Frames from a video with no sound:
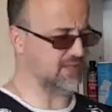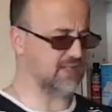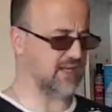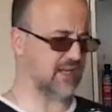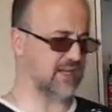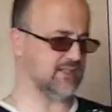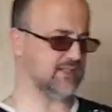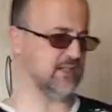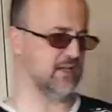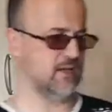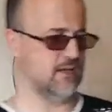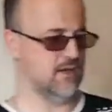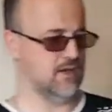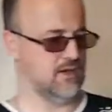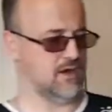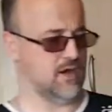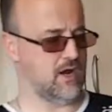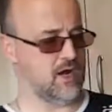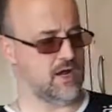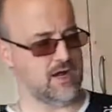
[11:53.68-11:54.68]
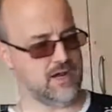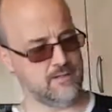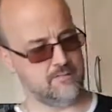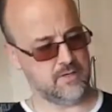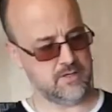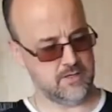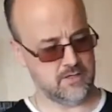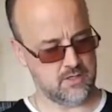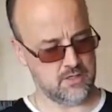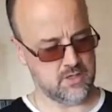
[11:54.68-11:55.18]
guys, I am
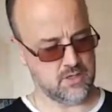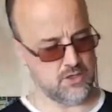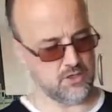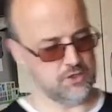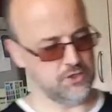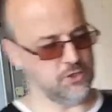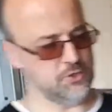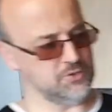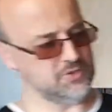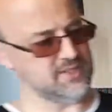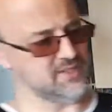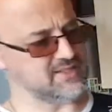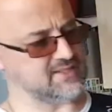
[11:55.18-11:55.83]
using